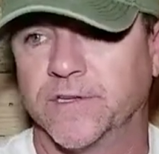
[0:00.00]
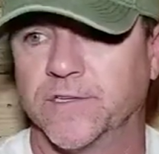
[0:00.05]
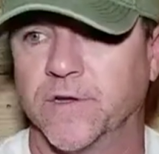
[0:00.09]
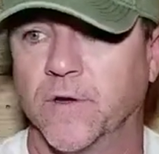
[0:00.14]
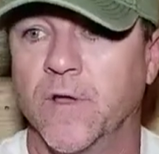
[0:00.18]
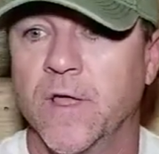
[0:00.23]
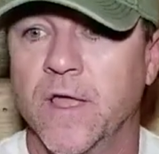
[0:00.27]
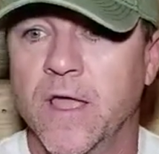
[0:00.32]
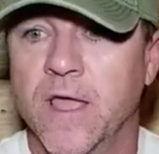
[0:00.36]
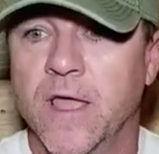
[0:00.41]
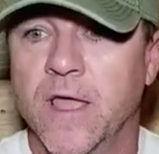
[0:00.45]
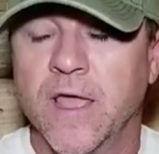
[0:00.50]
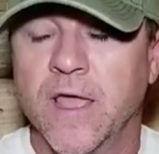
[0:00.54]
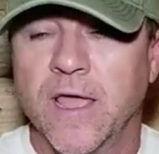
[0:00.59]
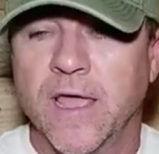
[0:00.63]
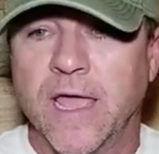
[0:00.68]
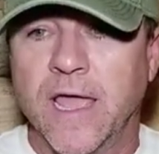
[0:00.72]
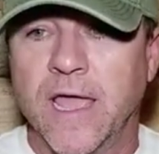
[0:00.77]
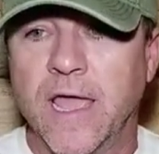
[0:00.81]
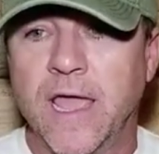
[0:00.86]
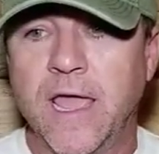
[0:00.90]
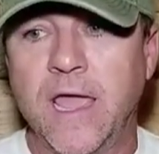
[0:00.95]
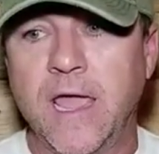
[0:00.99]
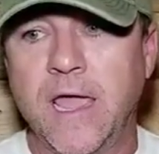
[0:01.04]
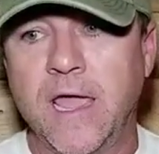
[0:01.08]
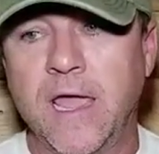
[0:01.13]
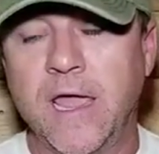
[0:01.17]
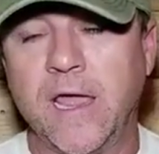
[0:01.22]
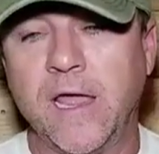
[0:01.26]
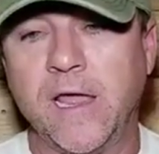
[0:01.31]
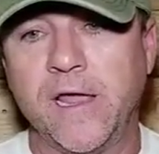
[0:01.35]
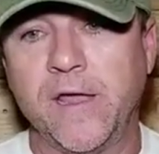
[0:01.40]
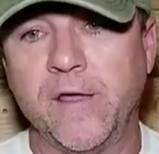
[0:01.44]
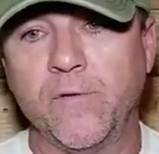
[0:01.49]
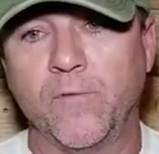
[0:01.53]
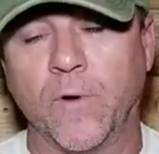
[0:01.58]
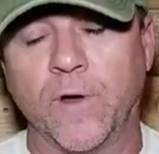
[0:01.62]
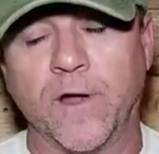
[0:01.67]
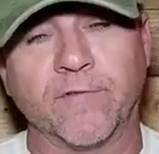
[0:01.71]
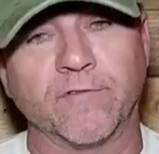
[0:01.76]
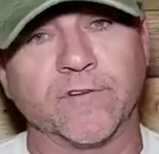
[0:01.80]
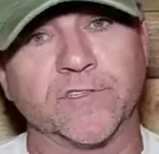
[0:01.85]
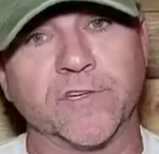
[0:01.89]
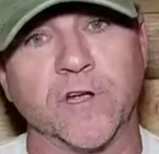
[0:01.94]
So he
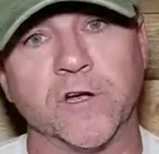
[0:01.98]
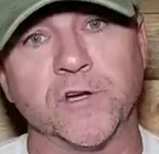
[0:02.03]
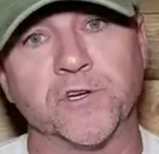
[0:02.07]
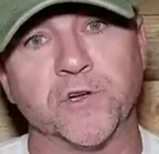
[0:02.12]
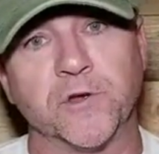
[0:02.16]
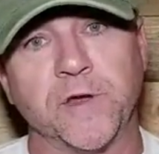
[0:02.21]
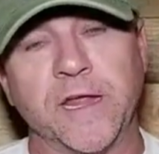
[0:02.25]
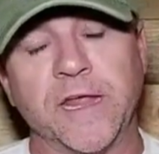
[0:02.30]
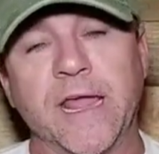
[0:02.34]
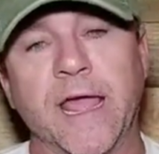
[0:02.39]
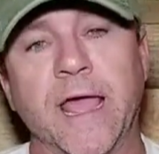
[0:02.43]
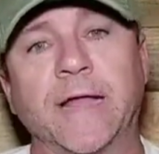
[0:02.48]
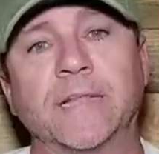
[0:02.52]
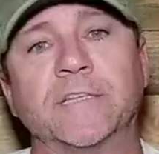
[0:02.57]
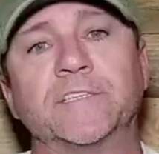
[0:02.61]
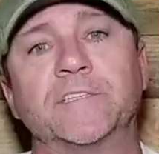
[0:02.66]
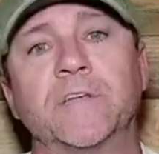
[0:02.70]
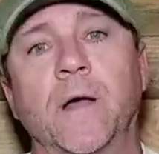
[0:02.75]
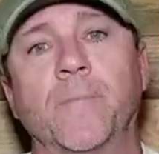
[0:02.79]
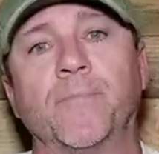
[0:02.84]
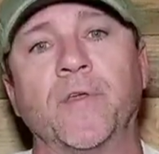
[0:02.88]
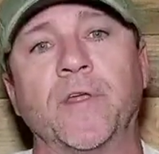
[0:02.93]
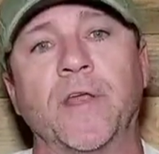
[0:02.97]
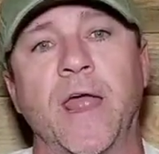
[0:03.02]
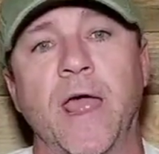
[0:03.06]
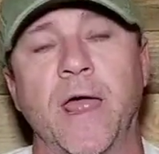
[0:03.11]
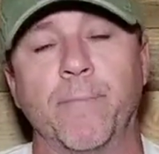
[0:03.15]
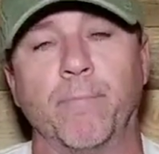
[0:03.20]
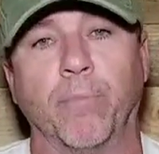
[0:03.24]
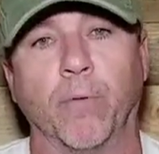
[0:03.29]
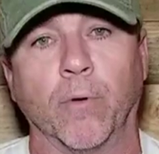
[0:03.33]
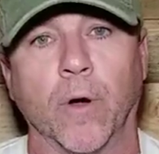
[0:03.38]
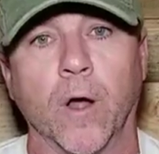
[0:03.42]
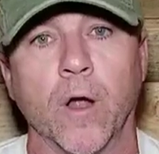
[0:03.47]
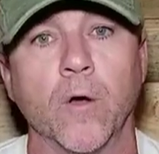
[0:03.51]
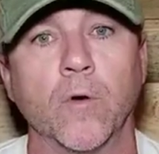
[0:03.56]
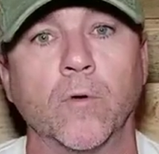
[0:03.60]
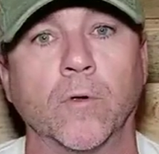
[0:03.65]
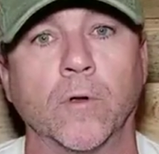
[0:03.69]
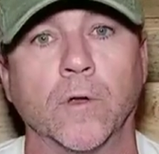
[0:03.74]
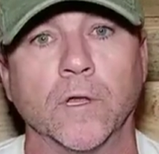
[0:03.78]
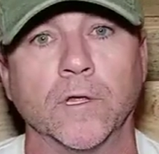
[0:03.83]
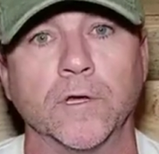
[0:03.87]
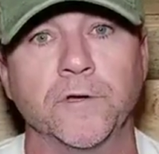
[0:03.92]
whatever surgery he had something had
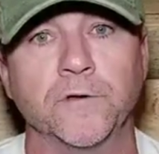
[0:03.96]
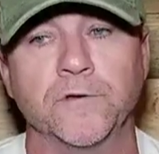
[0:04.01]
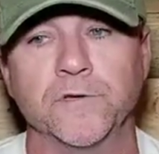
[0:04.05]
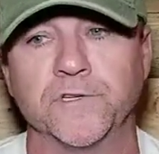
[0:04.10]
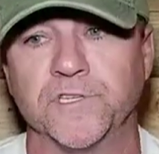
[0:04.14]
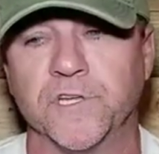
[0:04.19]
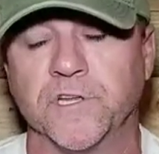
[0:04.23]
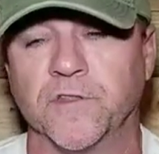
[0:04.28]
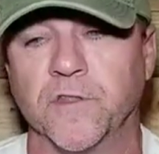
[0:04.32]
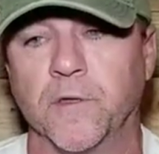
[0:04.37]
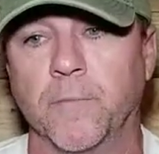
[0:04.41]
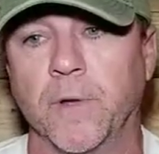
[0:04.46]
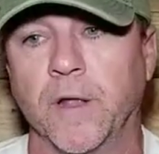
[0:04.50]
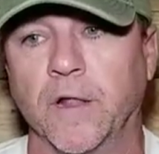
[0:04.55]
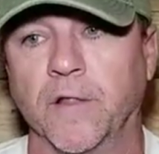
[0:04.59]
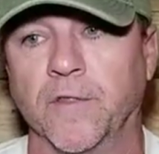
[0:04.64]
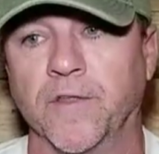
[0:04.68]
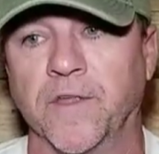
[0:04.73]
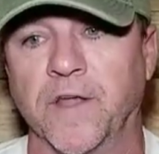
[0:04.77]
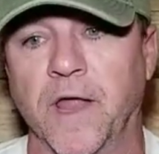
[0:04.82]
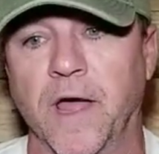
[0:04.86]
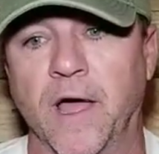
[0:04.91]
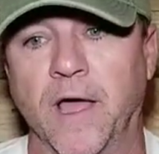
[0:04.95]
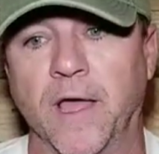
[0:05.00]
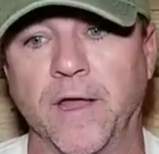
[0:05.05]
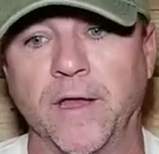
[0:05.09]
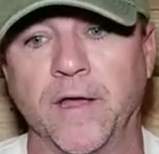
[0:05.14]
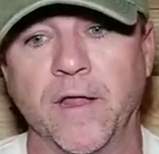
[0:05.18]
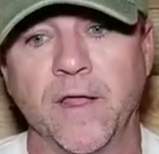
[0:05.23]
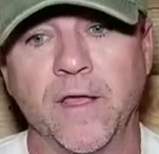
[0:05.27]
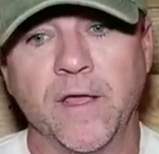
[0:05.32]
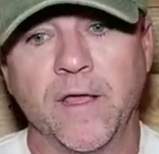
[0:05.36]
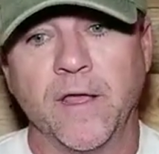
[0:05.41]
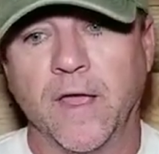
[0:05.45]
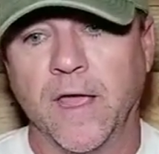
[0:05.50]
broke loose in the middle of the night